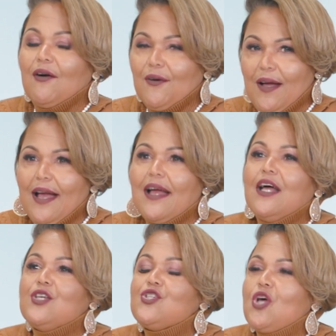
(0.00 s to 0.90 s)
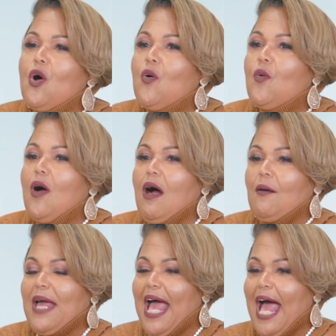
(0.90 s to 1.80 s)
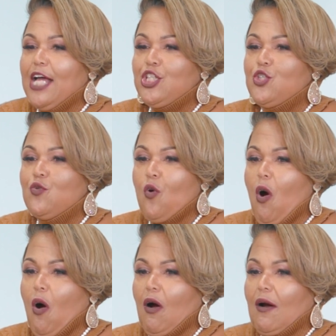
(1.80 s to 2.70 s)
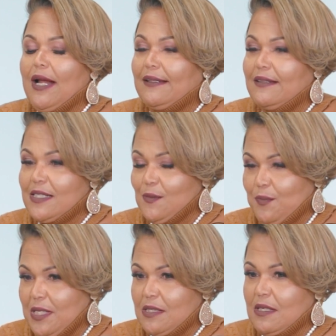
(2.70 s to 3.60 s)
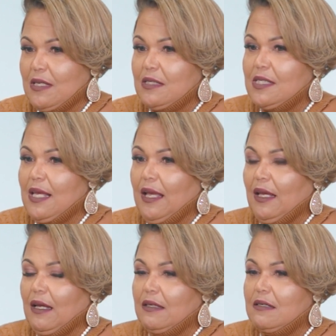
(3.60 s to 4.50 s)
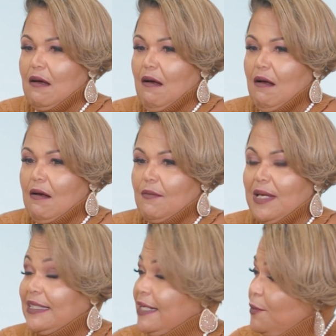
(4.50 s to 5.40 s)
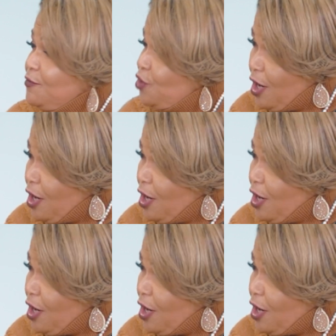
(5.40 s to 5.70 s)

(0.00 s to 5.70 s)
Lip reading: Okay. So as you are in this business, and the name of your